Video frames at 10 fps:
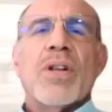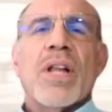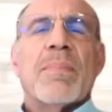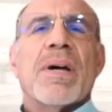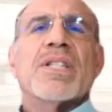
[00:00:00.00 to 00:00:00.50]
do you
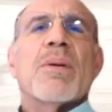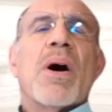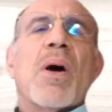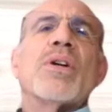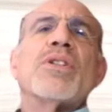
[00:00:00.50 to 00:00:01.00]
like best
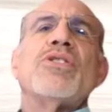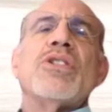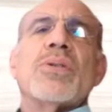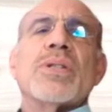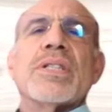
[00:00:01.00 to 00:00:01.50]
about what you
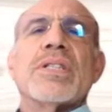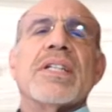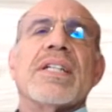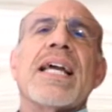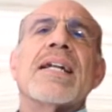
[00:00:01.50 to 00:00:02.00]
do? Is it
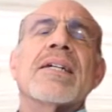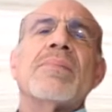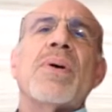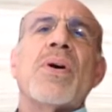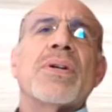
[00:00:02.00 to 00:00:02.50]
the data
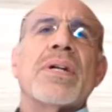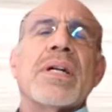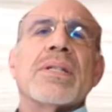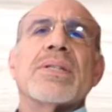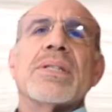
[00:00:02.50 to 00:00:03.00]

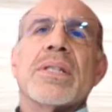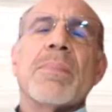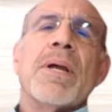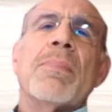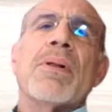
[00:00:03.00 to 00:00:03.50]
component? Is it the
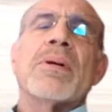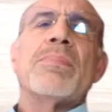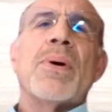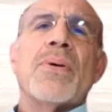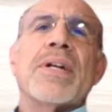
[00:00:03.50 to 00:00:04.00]
people
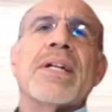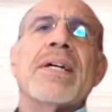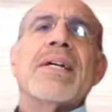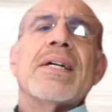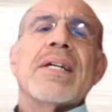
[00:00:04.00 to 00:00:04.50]
component?
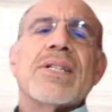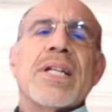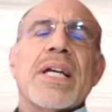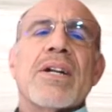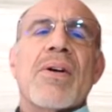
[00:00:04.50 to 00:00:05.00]
Is
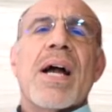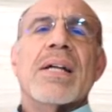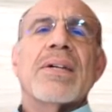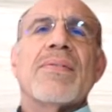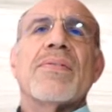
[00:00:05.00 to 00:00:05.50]
the
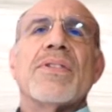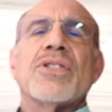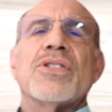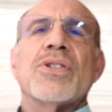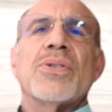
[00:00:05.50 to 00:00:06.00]
interactive of the
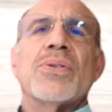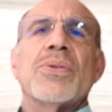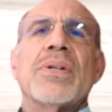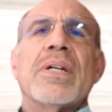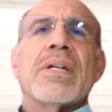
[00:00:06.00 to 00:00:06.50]

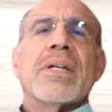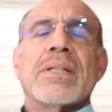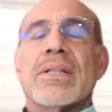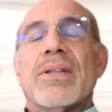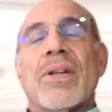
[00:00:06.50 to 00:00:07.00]
two?
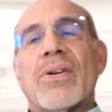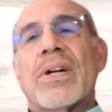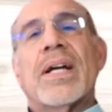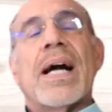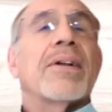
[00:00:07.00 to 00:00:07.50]
Is it
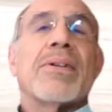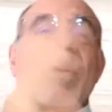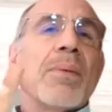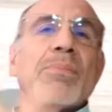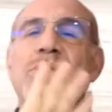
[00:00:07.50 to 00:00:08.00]
learning? I don't
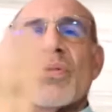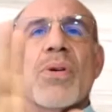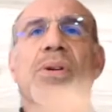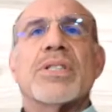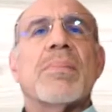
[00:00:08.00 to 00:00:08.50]
know. I'm just
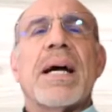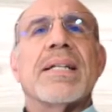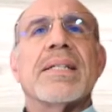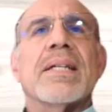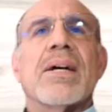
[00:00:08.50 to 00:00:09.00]
throwing some
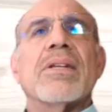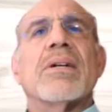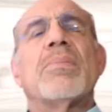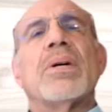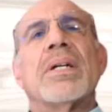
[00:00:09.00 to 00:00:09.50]
ideas out
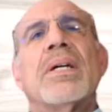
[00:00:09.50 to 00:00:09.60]
there, but